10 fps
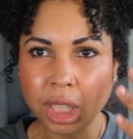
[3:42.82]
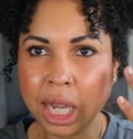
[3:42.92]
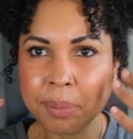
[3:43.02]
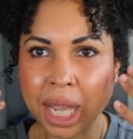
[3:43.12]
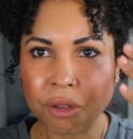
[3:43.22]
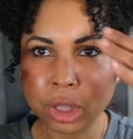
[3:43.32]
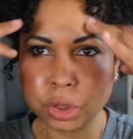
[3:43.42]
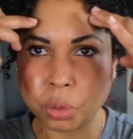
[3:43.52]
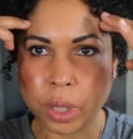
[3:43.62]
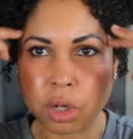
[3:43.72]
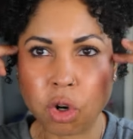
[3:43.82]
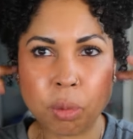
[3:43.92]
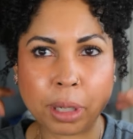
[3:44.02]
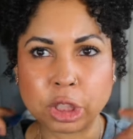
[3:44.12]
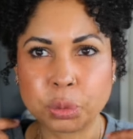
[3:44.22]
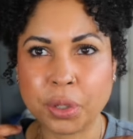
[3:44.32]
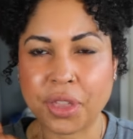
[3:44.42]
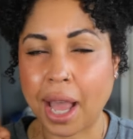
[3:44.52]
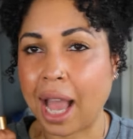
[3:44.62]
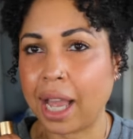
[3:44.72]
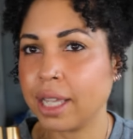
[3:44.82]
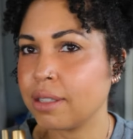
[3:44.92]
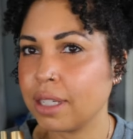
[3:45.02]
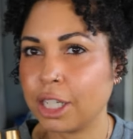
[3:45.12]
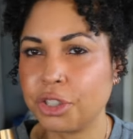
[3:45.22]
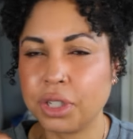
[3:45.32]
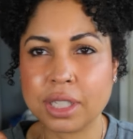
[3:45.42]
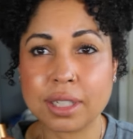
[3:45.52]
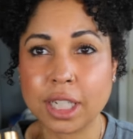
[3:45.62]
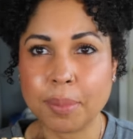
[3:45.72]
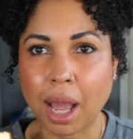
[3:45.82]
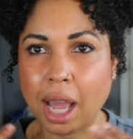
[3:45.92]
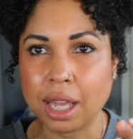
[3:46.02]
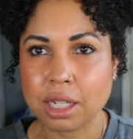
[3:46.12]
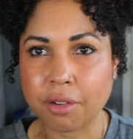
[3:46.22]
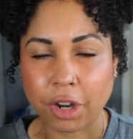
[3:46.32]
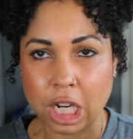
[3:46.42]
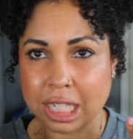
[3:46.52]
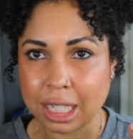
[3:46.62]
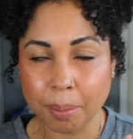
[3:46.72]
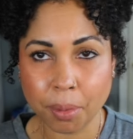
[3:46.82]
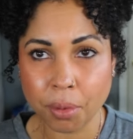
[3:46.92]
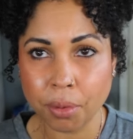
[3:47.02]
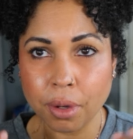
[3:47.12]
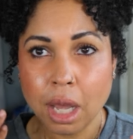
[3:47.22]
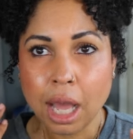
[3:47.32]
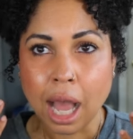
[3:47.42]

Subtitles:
I'm not really doing a whole bunch with the eyes. And as you can see, my eyes are very simple.